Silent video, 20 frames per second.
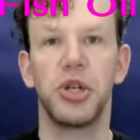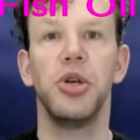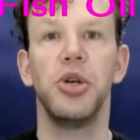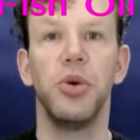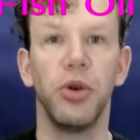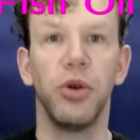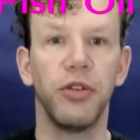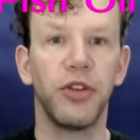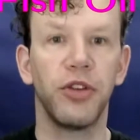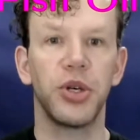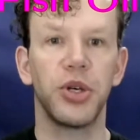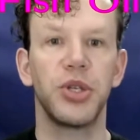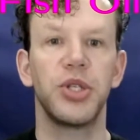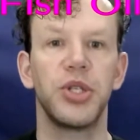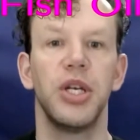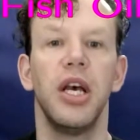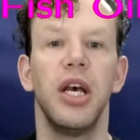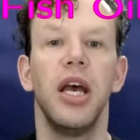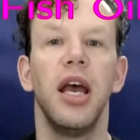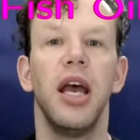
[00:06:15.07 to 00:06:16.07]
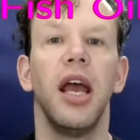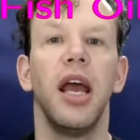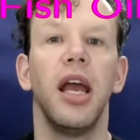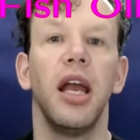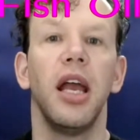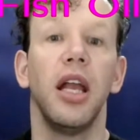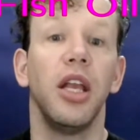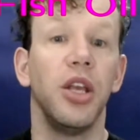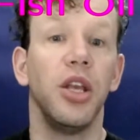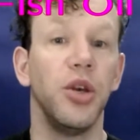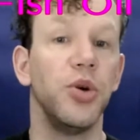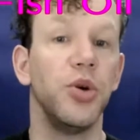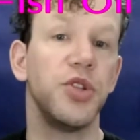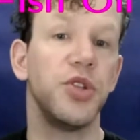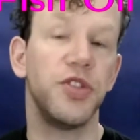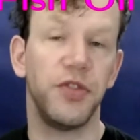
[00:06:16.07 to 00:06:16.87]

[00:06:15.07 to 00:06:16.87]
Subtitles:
Universe, use